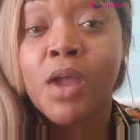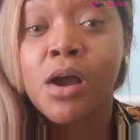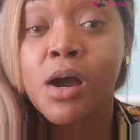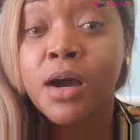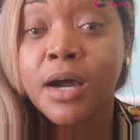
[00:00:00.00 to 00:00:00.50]

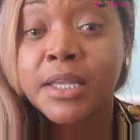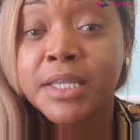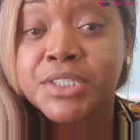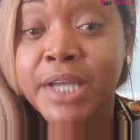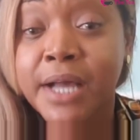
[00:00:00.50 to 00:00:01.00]
Uh huh.
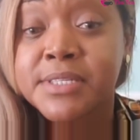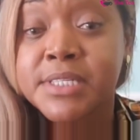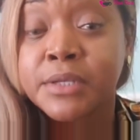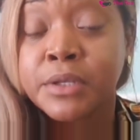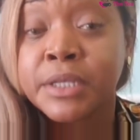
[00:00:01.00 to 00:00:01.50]
Let y'all
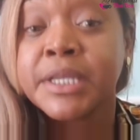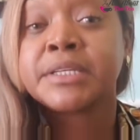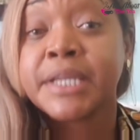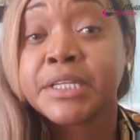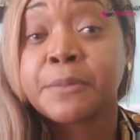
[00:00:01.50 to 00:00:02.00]
see.
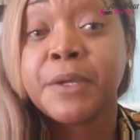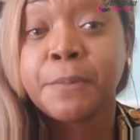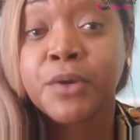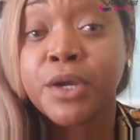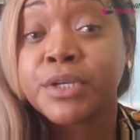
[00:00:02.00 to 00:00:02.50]
Let let the
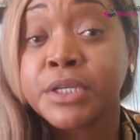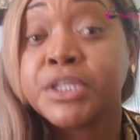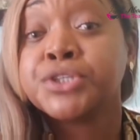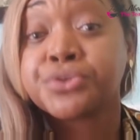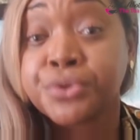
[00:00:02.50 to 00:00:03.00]
people hear with the,
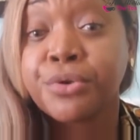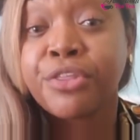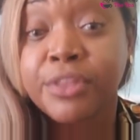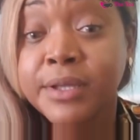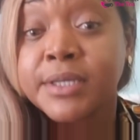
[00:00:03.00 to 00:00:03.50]
the
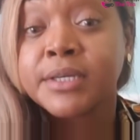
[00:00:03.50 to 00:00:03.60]
truth.